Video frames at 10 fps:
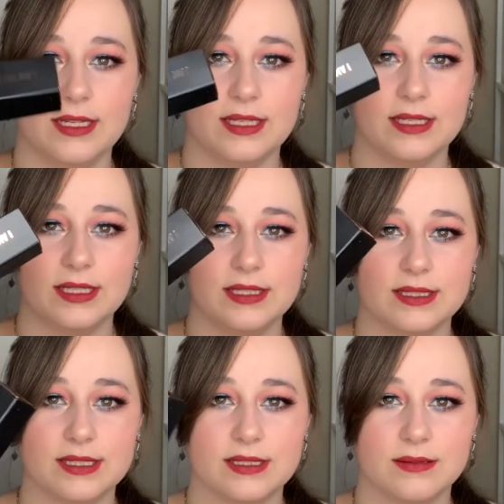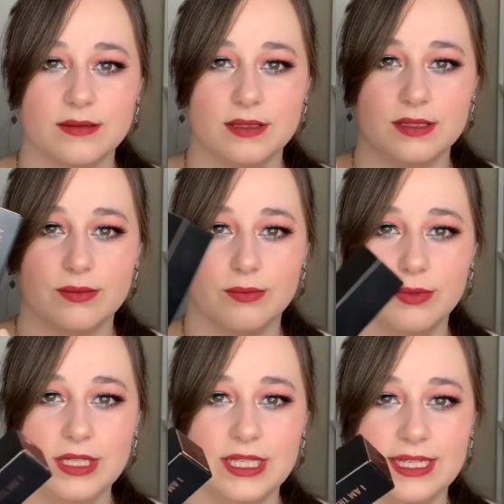it's
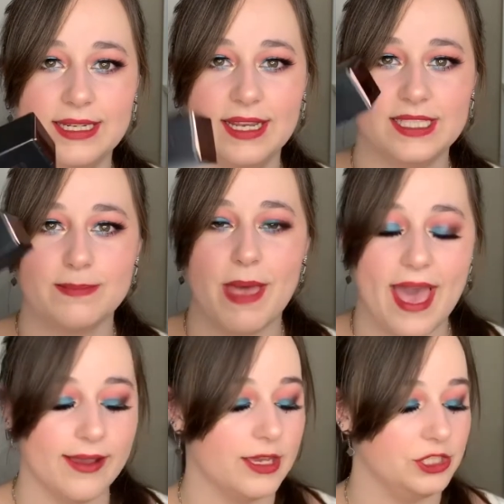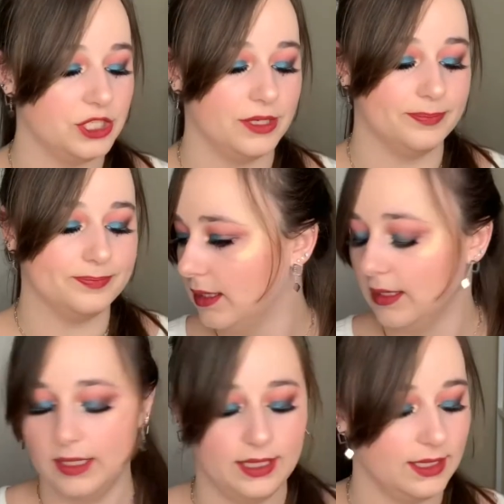really nice packaging.
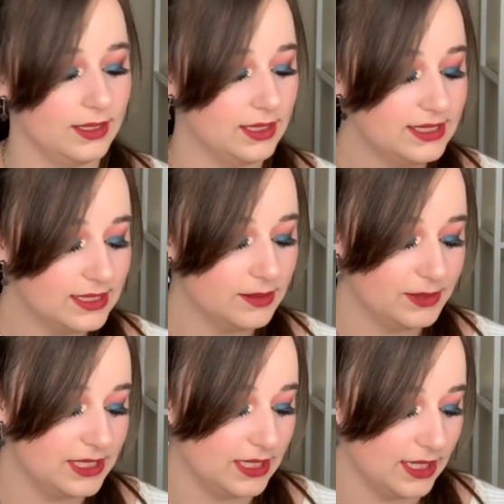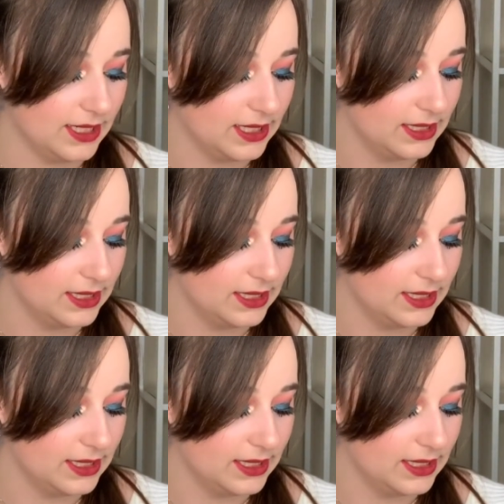And this lipstick,